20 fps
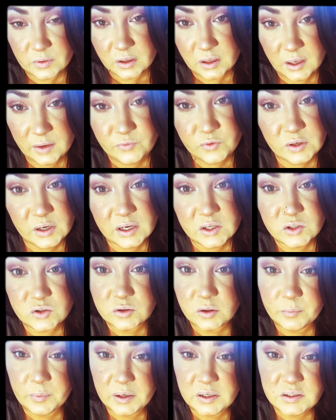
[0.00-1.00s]
If you guys are
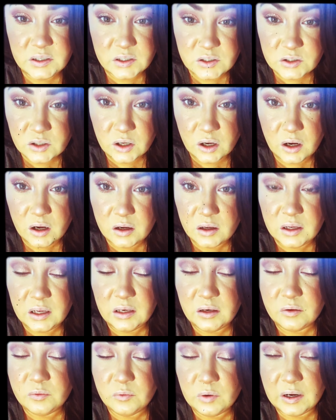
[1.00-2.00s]
on my TikTok
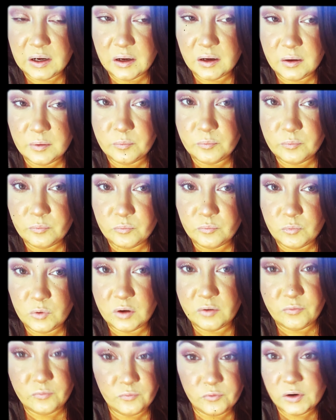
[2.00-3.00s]
and
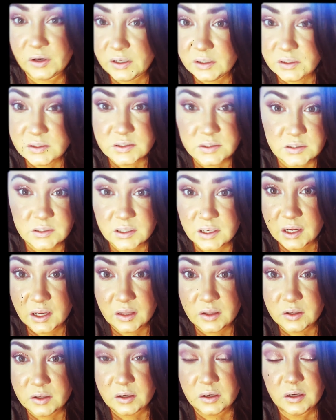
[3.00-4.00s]
we're friends
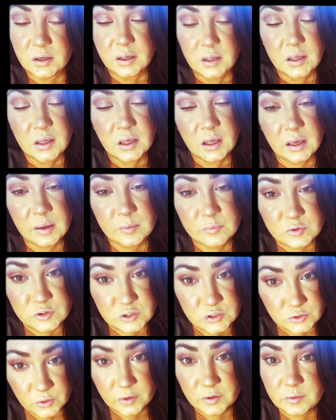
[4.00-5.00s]
together, I'm
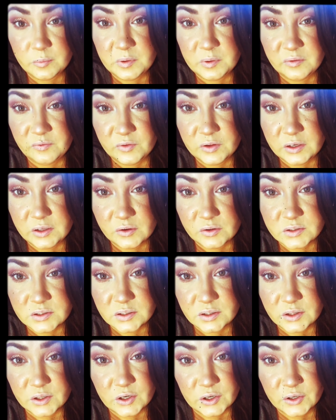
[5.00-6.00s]
sure there'll be videos
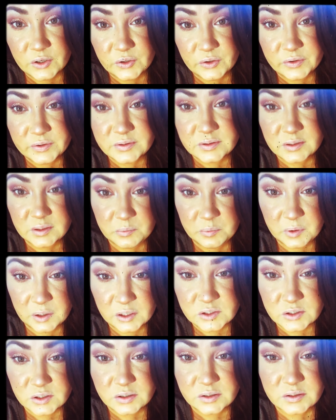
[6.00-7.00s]
of the girls and
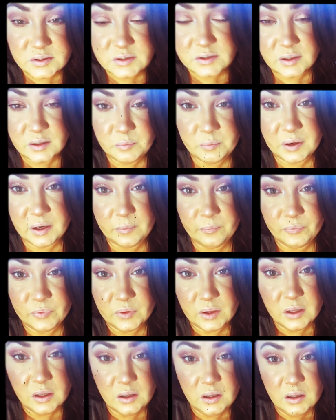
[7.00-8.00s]
pictures. But
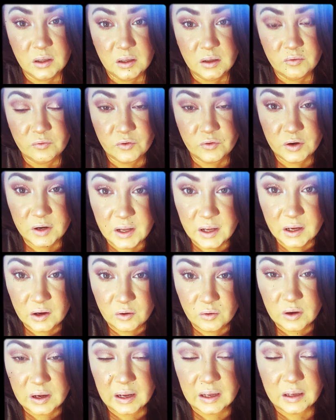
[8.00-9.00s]
for
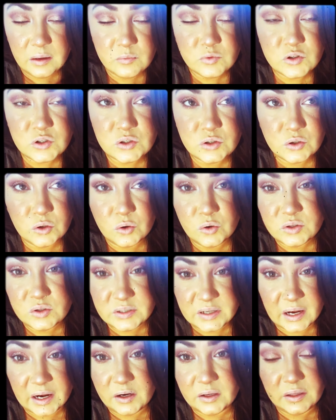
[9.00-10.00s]
now, I am so
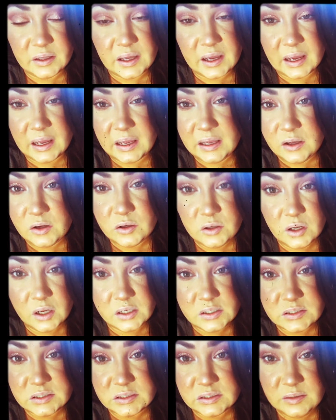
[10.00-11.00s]
tired. Like, I could
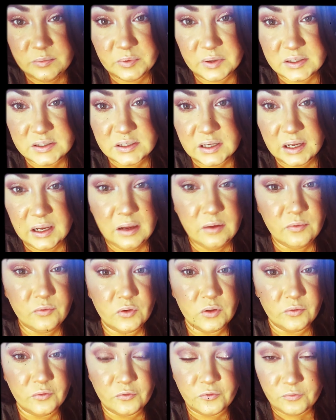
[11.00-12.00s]
not sleep last night for
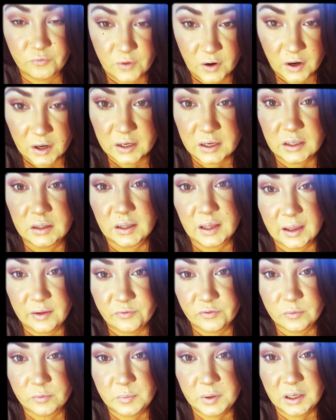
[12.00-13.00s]
the fucking
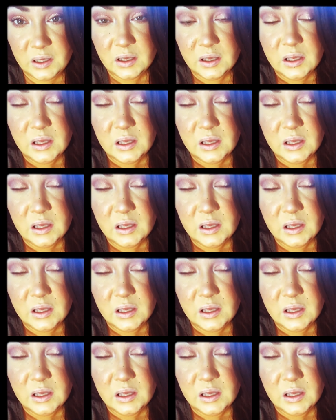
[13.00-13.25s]
life of me.